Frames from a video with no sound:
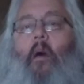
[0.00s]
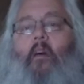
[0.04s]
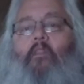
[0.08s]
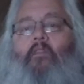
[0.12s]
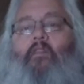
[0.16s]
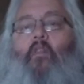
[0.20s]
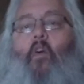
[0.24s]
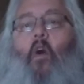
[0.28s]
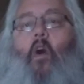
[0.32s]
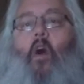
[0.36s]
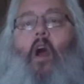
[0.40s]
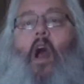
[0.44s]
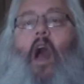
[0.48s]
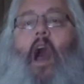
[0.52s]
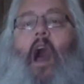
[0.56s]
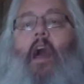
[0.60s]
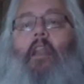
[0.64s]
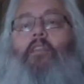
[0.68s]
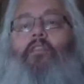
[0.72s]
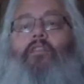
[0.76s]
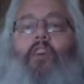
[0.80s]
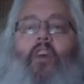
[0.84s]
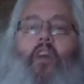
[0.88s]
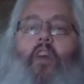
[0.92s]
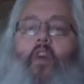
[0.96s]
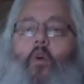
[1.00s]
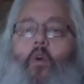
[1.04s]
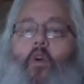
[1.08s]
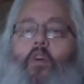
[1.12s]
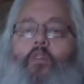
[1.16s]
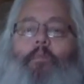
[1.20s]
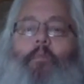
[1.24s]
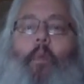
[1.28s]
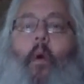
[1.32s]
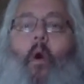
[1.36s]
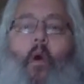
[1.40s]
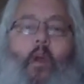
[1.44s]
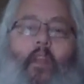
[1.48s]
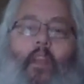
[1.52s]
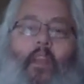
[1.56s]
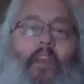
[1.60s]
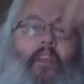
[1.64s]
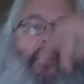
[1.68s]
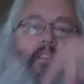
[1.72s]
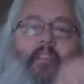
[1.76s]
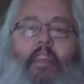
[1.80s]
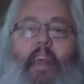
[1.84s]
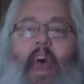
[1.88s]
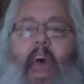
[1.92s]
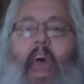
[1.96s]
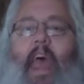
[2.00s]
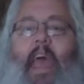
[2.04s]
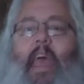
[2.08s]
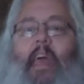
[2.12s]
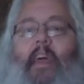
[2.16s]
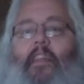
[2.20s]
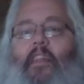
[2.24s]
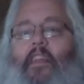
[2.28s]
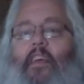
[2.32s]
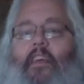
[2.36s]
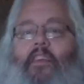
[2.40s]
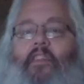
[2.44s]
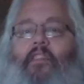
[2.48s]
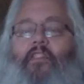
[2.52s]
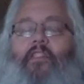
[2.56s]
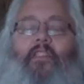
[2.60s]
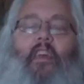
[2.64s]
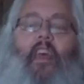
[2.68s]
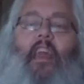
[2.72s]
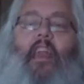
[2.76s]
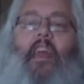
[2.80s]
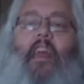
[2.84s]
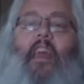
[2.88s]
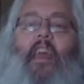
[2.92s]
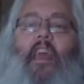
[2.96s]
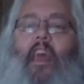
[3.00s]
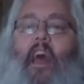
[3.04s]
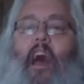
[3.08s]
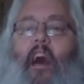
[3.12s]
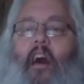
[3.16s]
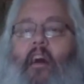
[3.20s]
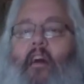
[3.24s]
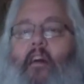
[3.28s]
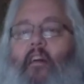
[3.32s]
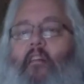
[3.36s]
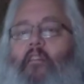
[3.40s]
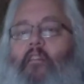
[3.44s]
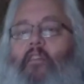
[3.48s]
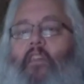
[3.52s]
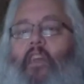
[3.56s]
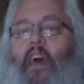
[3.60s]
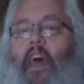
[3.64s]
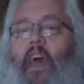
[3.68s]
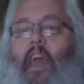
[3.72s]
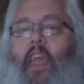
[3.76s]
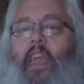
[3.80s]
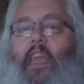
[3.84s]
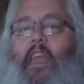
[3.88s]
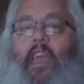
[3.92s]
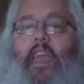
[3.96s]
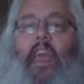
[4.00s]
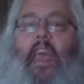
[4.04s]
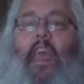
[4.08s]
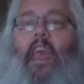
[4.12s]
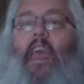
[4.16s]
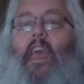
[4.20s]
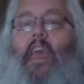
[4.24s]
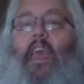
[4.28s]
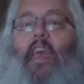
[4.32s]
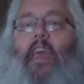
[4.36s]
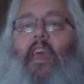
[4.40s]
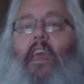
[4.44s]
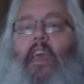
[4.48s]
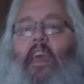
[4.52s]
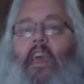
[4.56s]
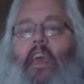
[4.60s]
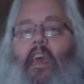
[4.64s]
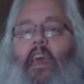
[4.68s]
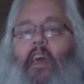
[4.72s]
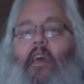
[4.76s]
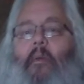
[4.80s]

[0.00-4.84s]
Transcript: For unto you is born this day in the city of the King